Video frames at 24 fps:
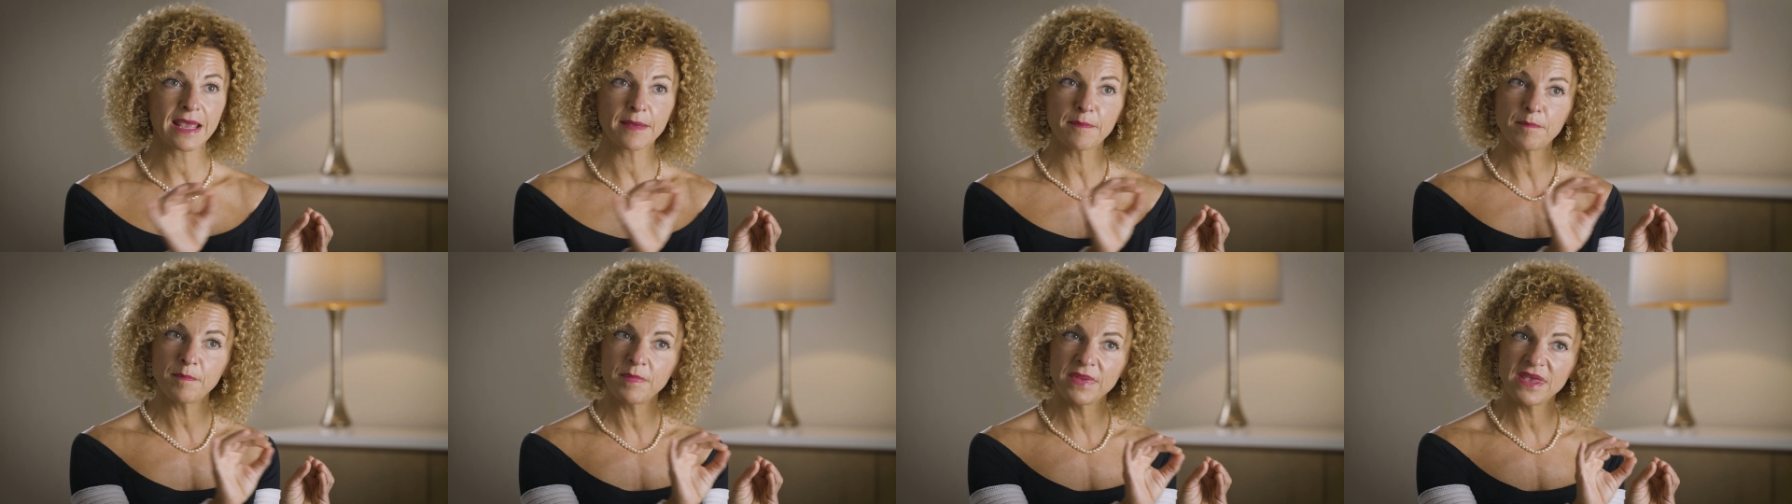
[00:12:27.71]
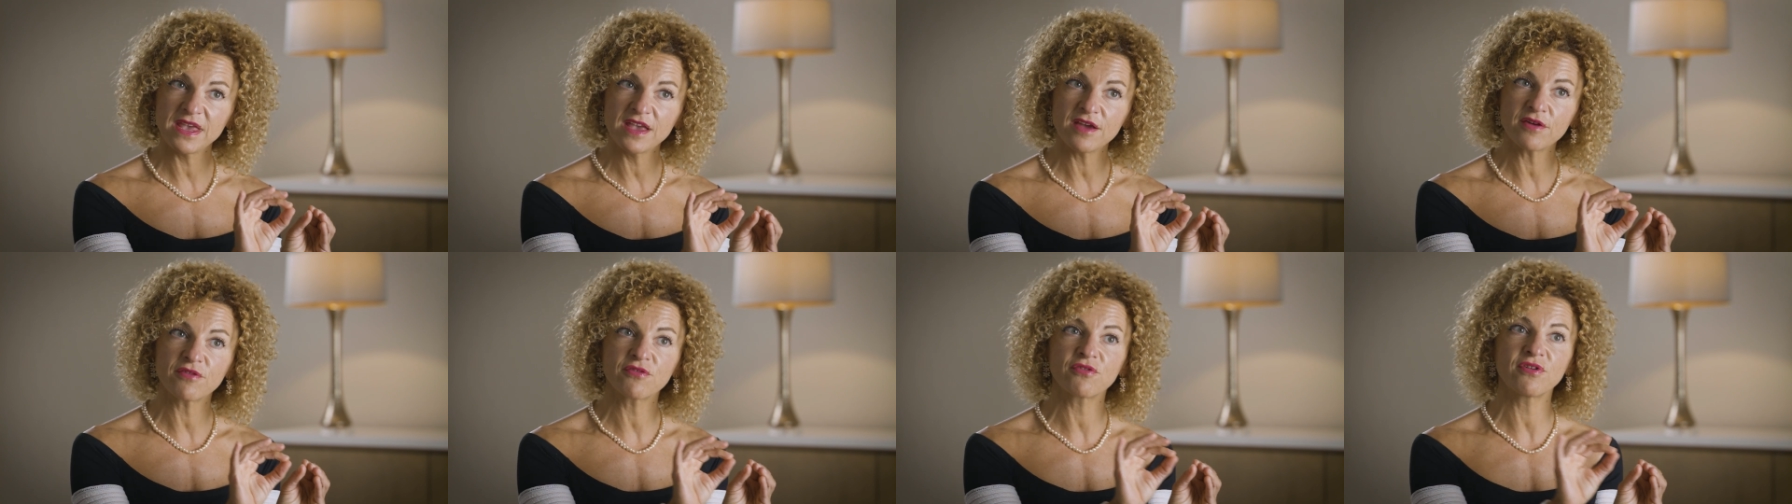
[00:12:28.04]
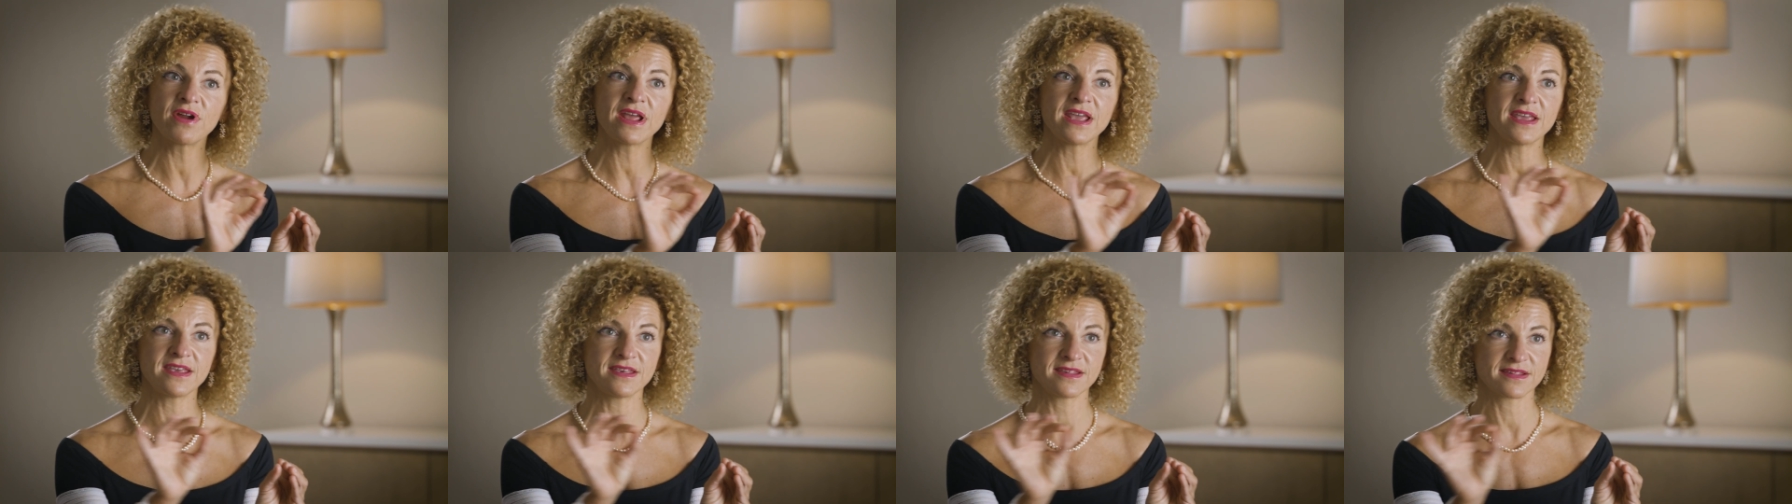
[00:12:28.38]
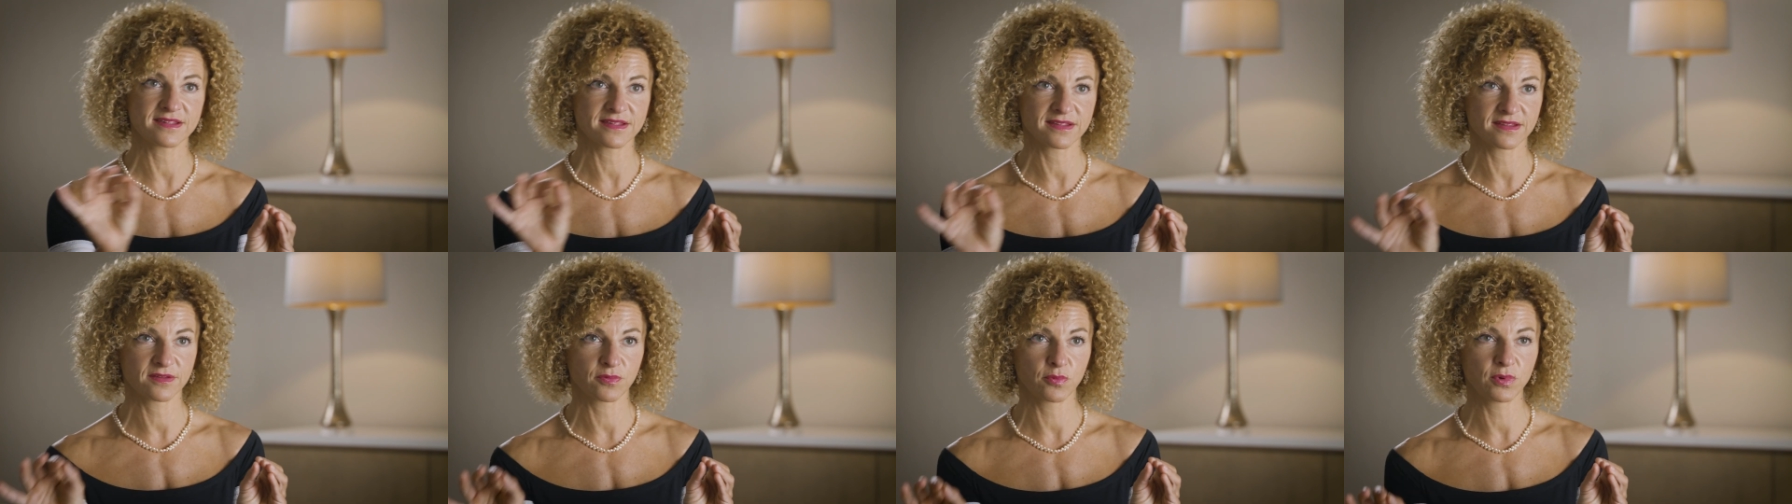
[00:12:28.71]
can be
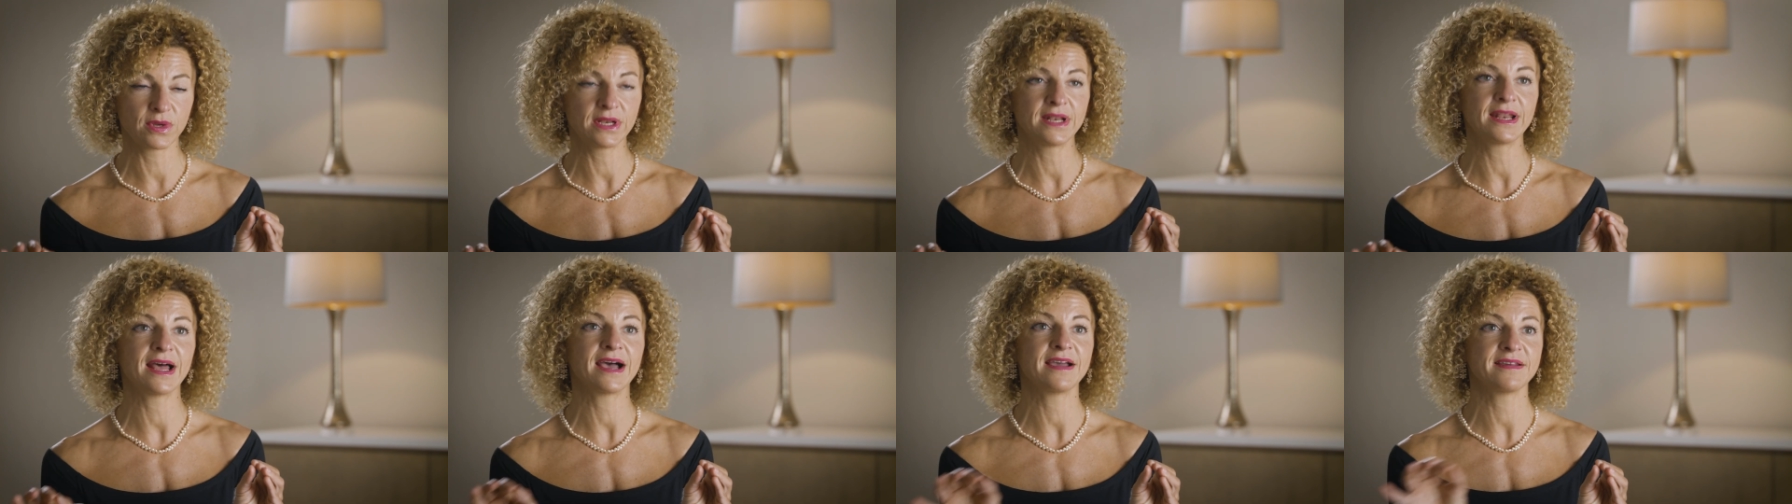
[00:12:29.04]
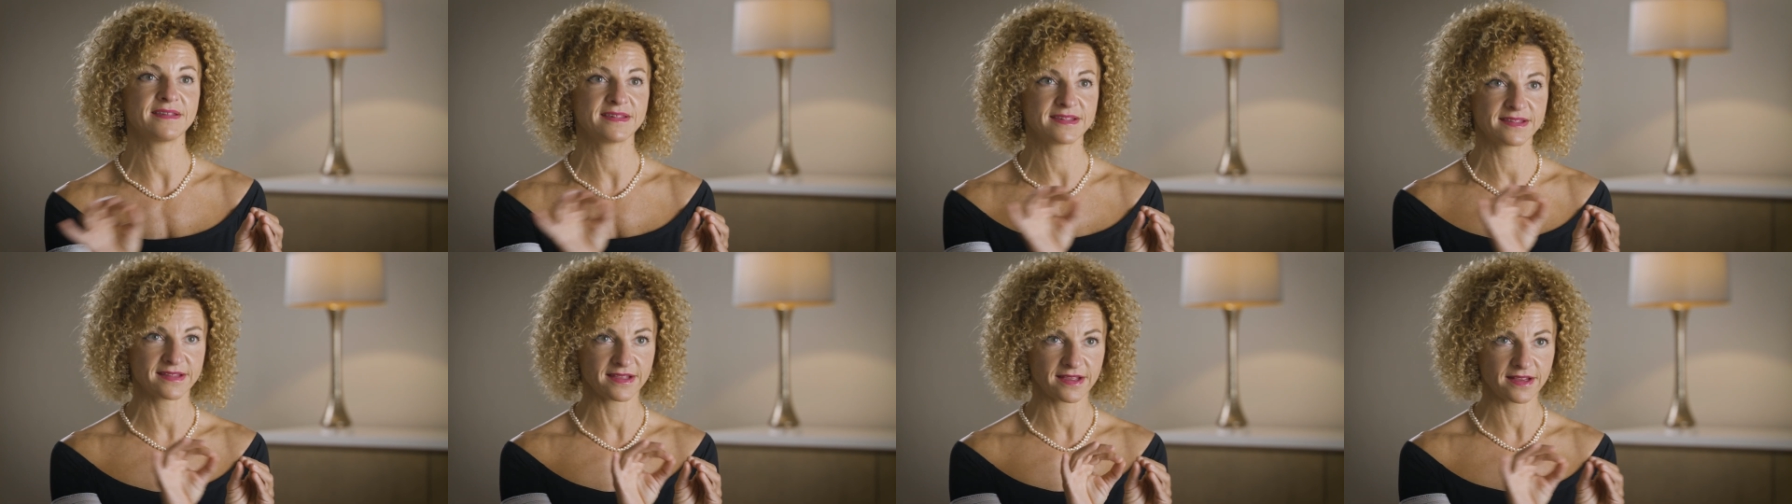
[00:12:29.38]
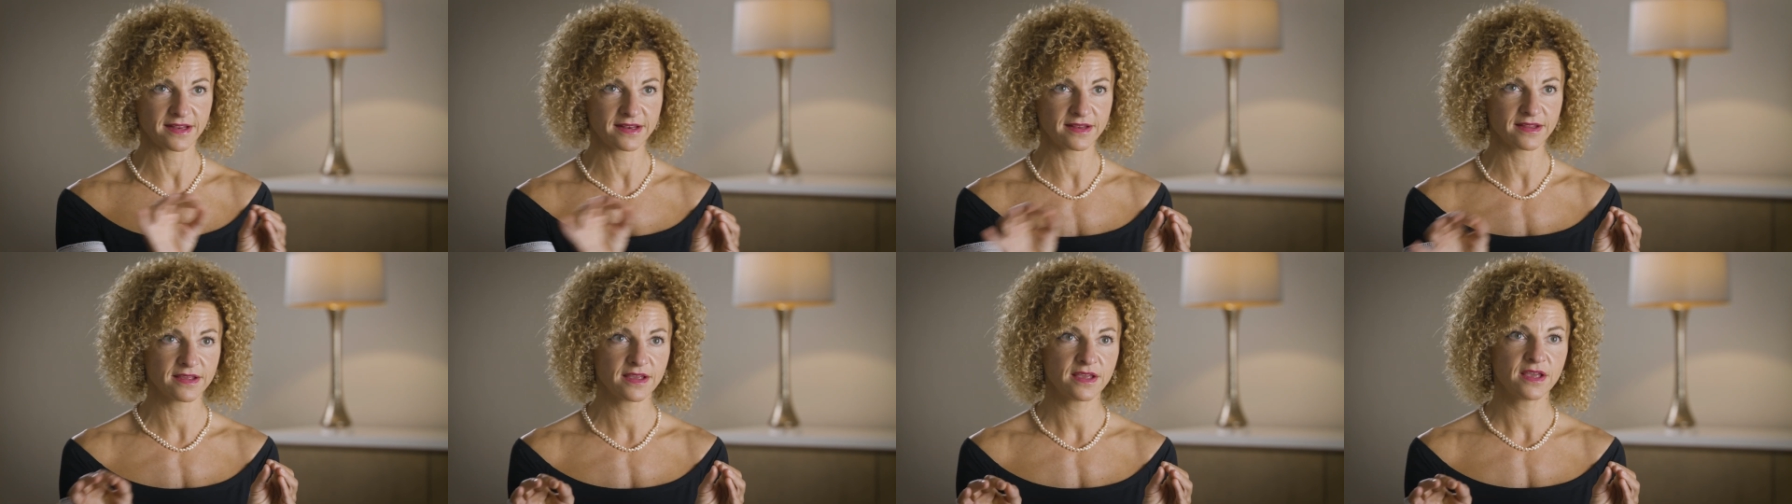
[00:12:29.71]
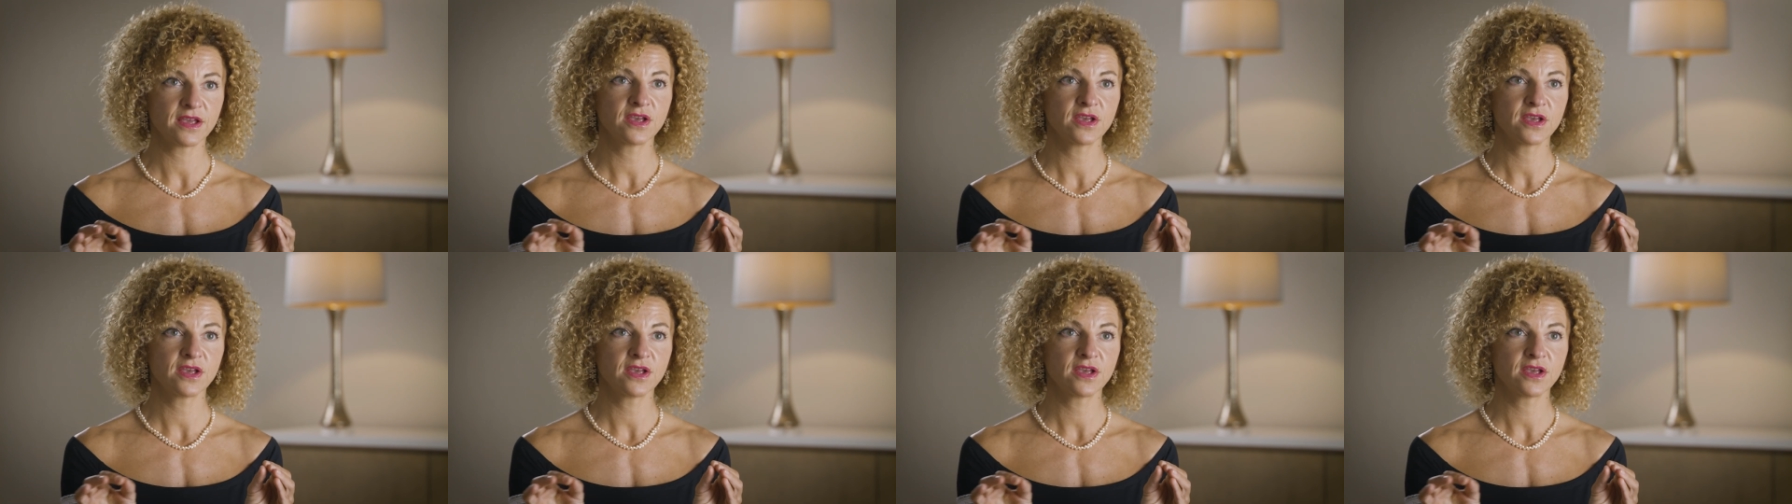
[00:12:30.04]
erased with lifestyle.